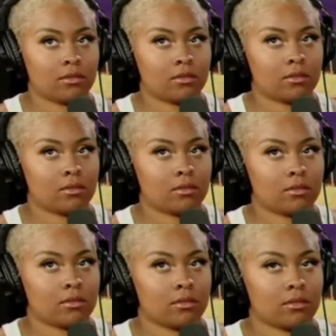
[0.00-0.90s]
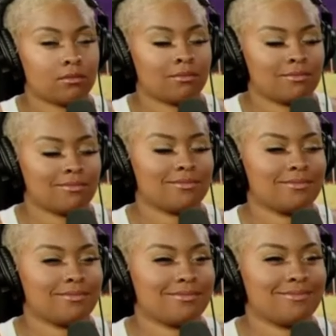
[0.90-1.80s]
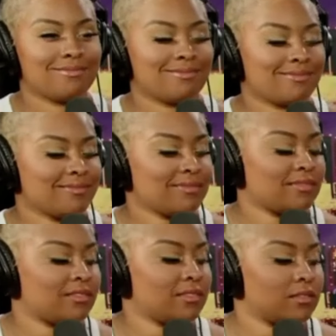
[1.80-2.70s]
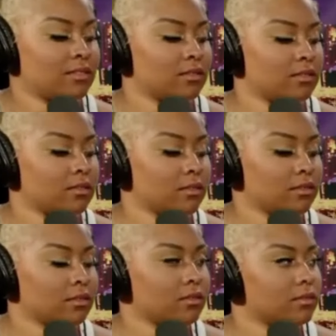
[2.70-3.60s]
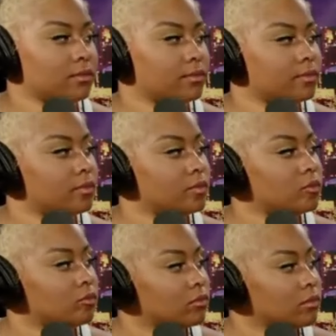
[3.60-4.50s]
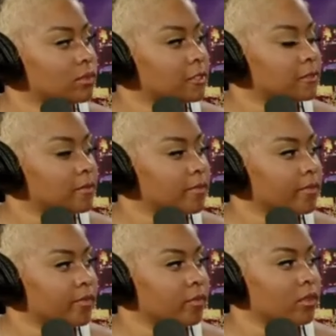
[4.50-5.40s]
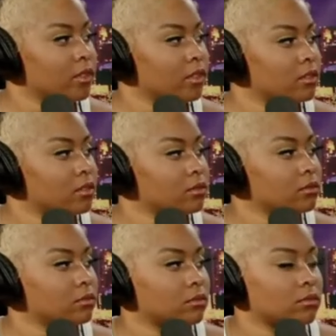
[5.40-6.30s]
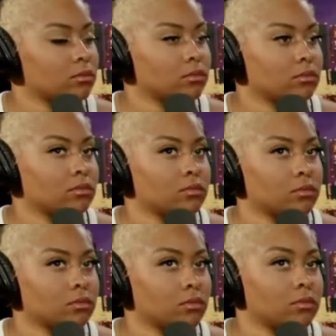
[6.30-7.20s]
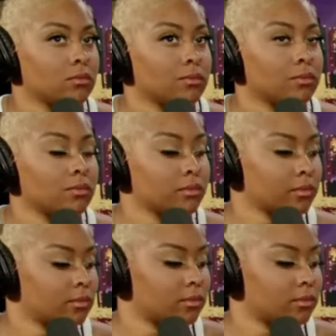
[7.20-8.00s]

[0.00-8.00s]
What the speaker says: [no speech]